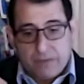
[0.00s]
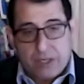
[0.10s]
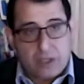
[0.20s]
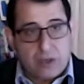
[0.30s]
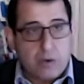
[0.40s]

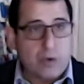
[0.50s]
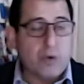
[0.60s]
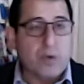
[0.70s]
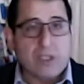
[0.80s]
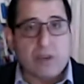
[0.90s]
Is it going to
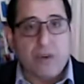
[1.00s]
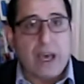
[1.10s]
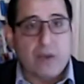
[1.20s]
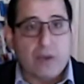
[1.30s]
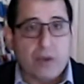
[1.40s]
increase the
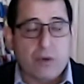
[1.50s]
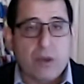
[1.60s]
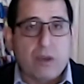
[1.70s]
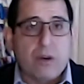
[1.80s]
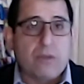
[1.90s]
value
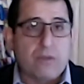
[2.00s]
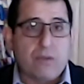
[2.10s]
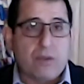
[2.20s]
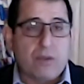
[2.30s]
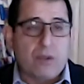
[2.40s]

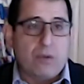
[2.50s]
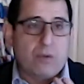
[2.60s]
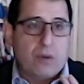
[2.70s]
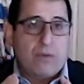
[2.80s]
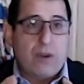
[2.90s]

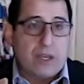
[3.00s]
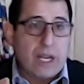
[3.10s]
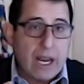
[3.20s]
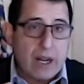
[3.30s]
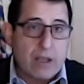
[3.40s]
of our
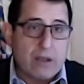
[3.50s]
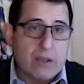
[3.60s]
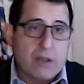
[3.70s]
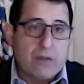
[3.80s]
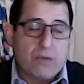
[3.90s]
data
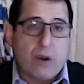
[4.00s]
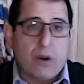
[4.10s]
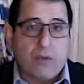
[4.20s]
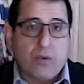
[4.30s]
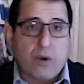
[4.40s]
for
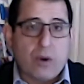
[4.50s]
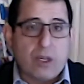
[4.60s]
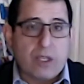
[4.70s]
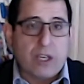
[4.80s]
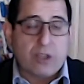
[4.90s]
our
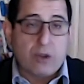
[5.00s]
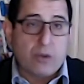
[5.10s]
organization?